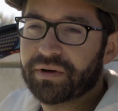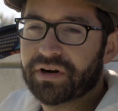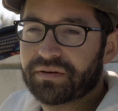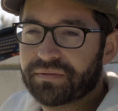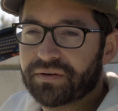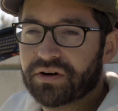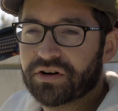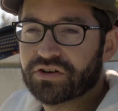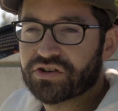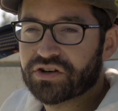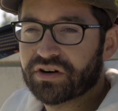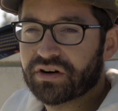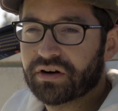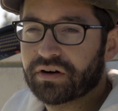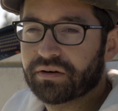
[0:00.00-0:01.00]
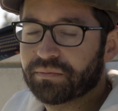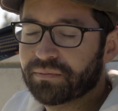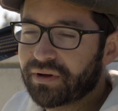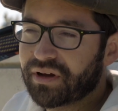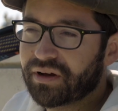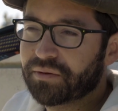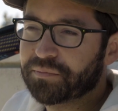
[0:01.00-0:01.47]
Better furniture,
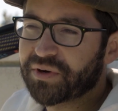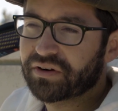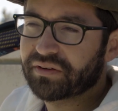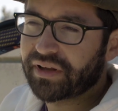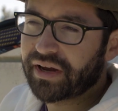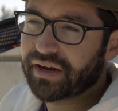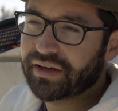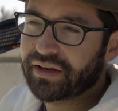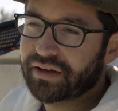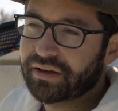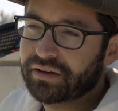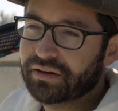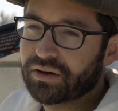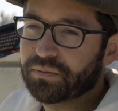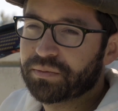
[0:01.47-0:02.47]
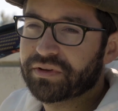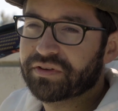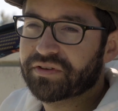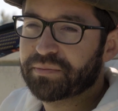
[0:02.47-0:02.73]
uh, better lighting, open